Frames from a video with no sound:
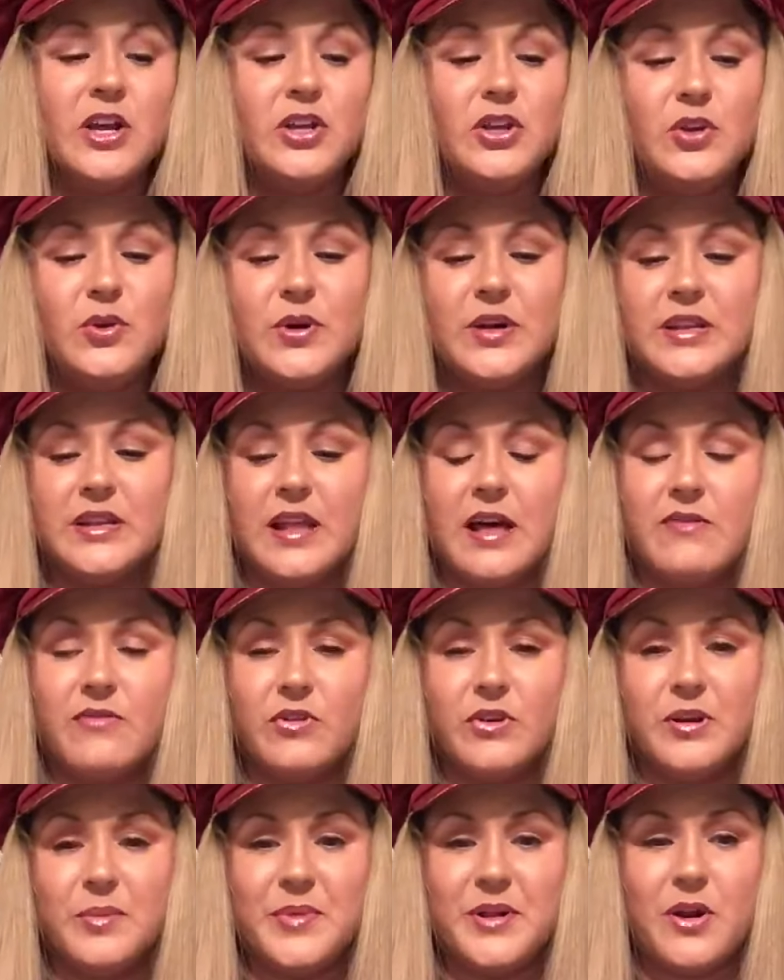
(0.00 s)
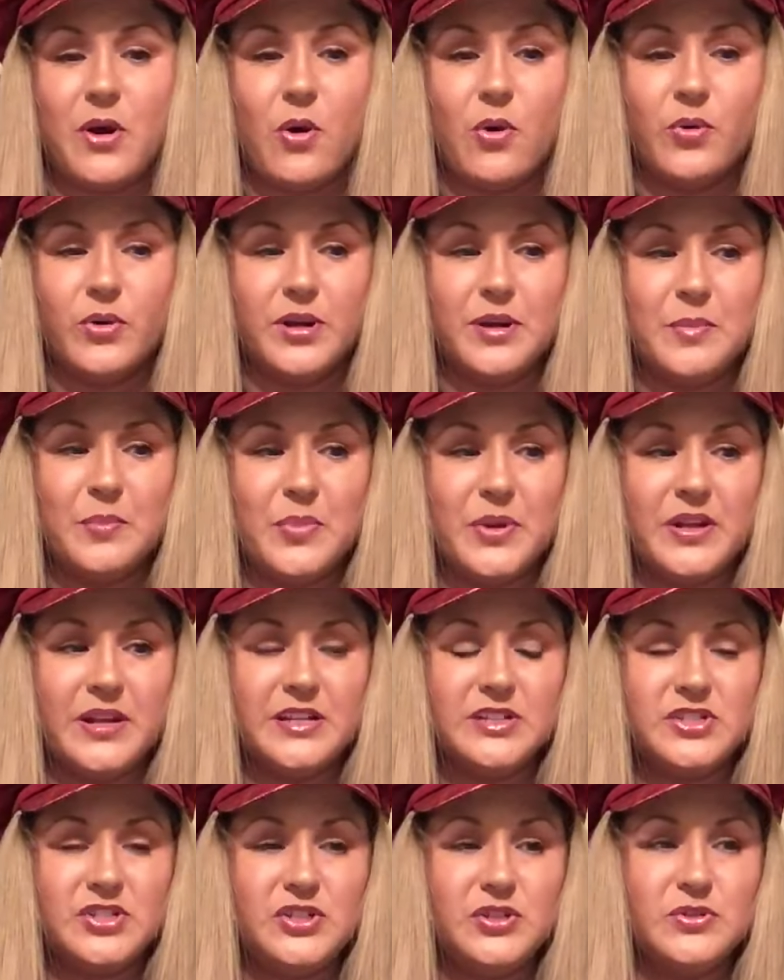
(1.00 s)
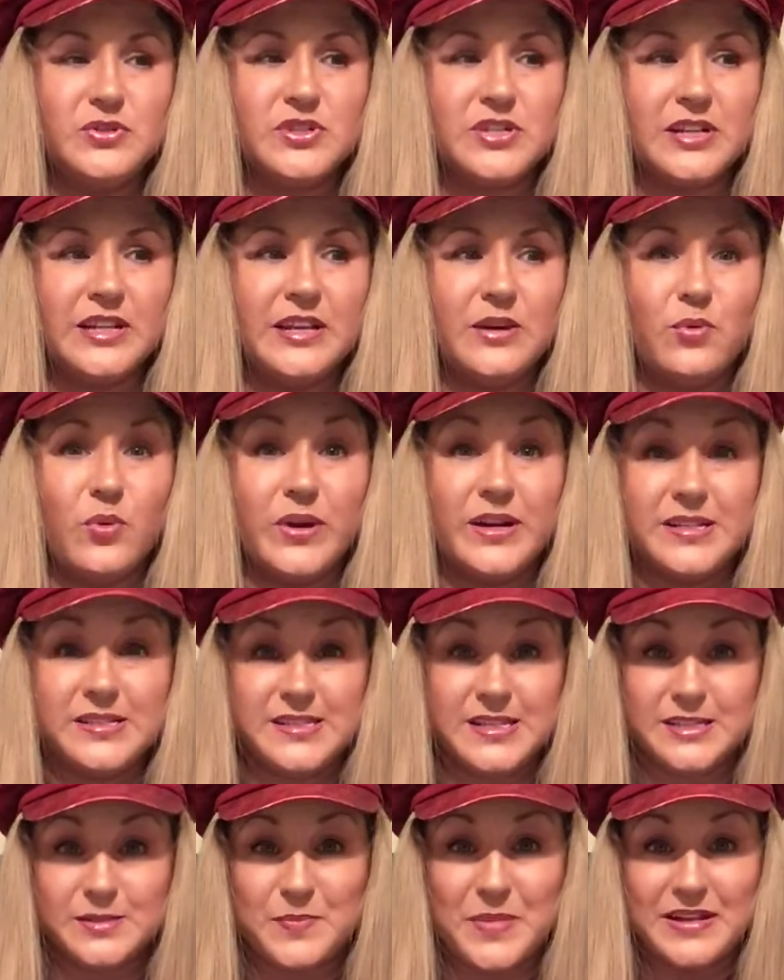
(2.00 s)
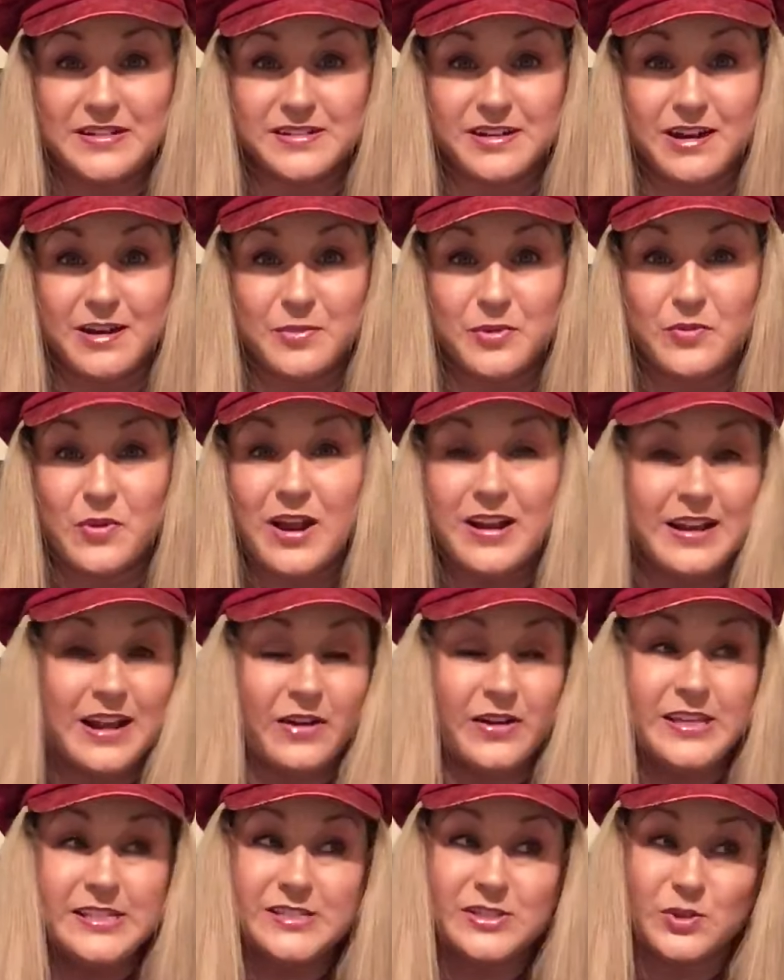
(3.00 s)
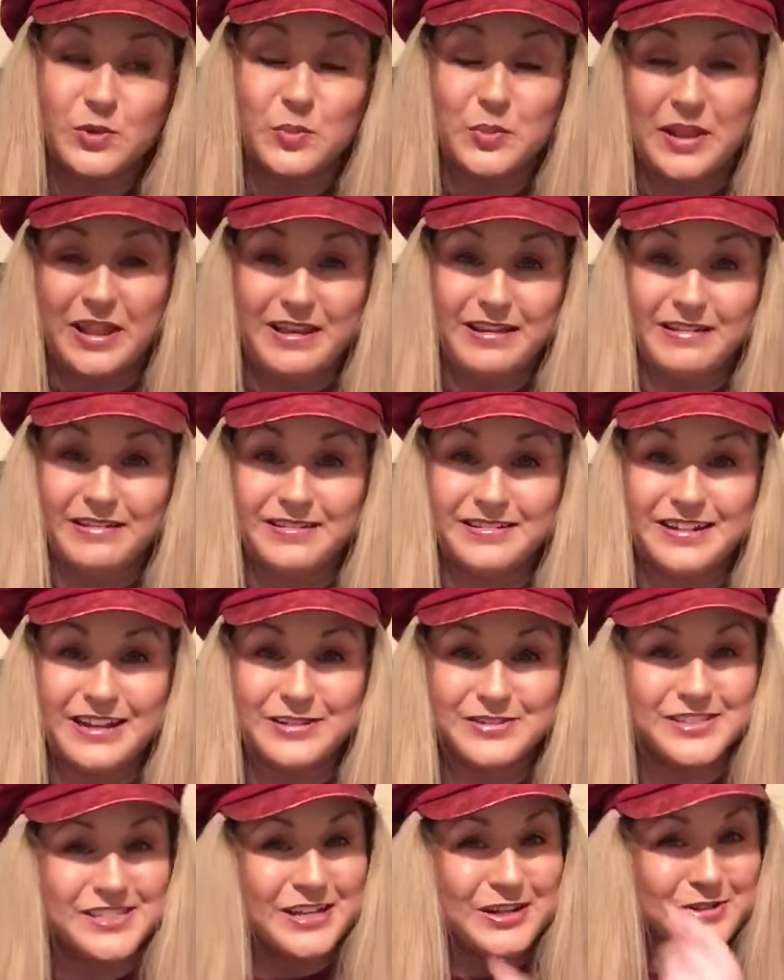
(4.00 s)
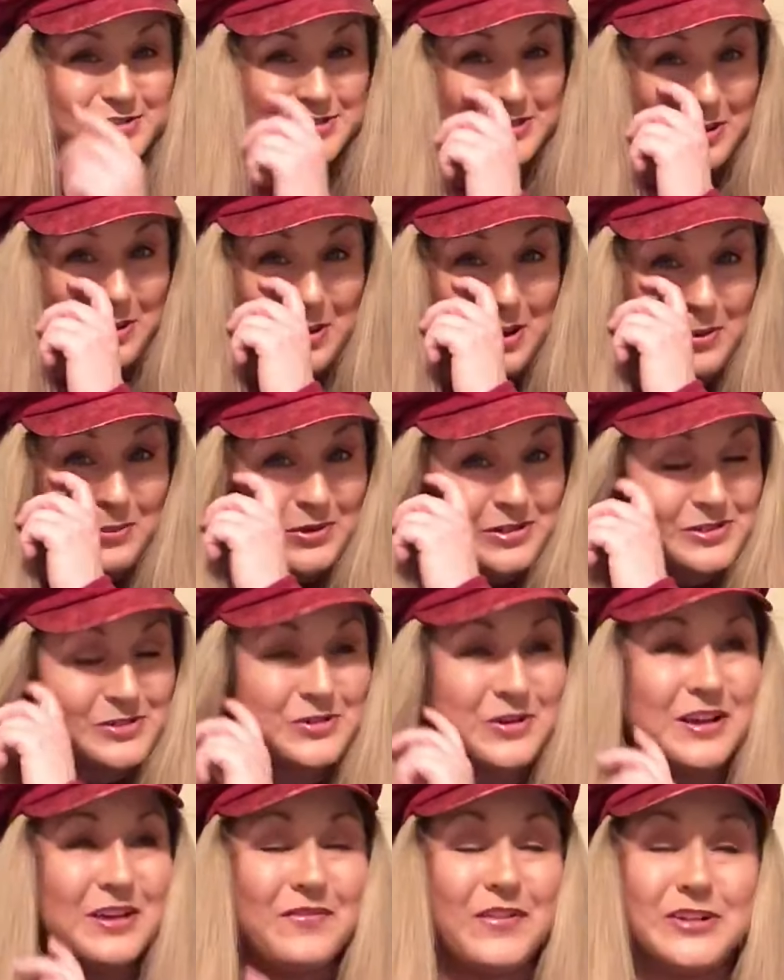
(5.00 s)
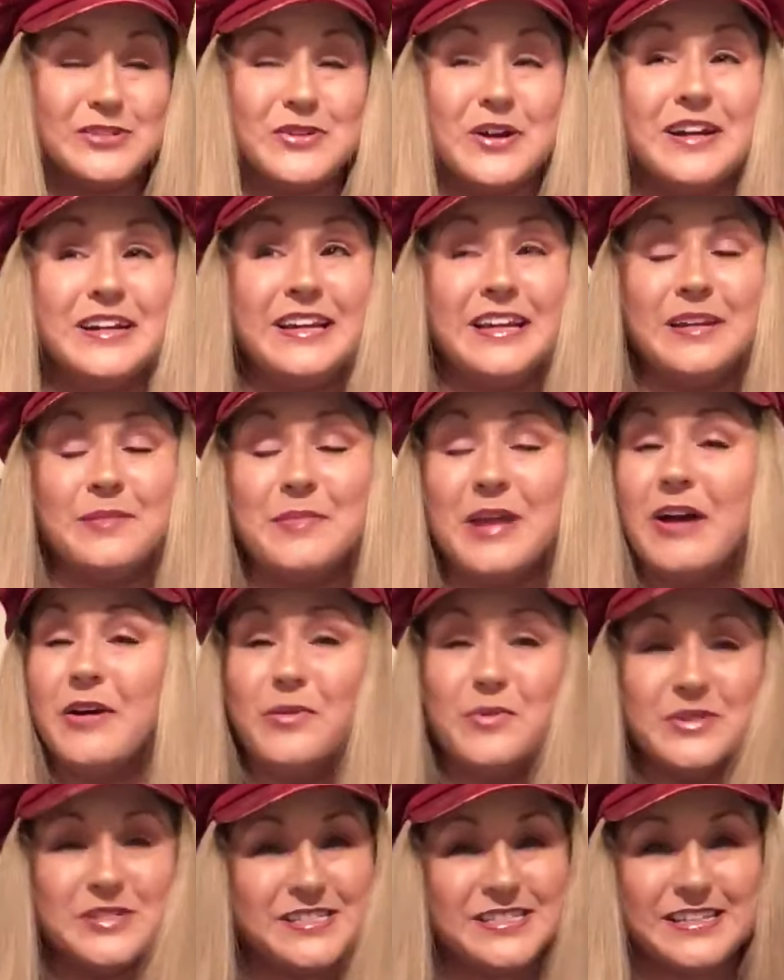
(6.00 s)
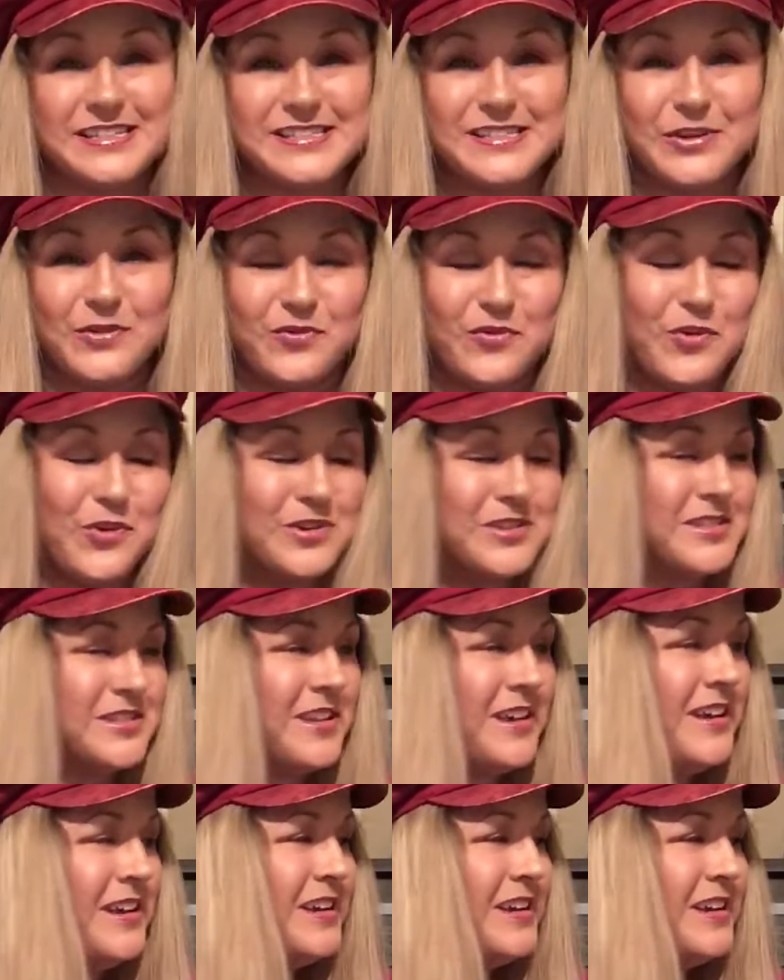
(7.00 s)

you can love on him and hold him, but it's usually when it's his bedtime. And right now he's still playing downstairs. So if I tried to get him now, he wouldn't sit still for us.